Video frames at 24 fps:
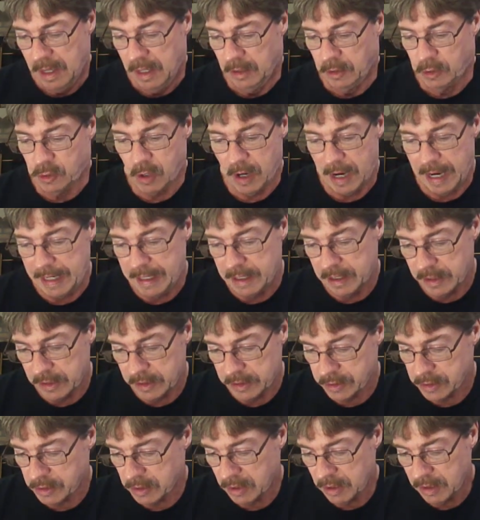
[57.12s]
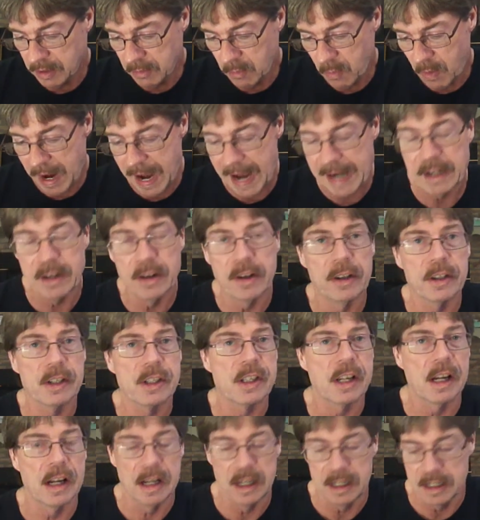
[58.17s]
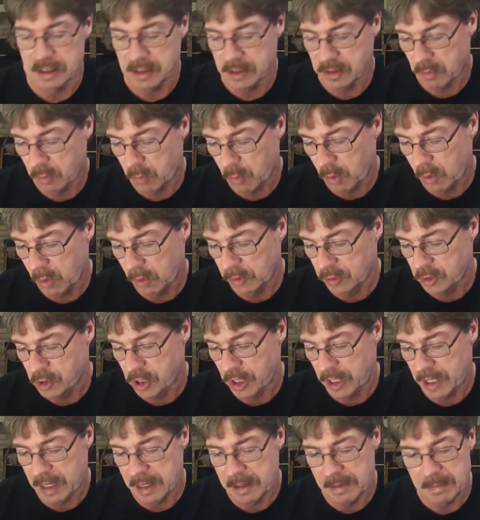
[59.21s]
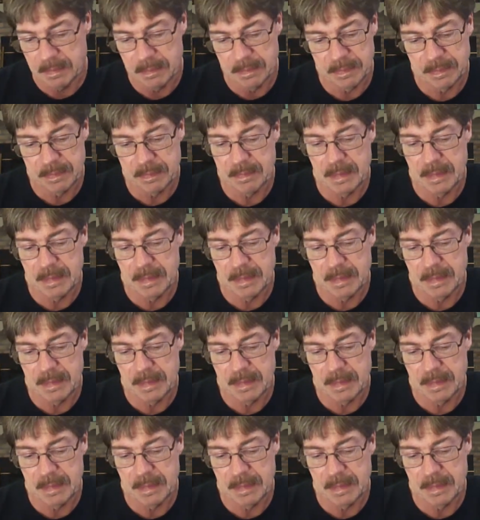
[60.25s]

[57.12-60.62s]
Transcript: Traders, Wagner and Sons, World Gym,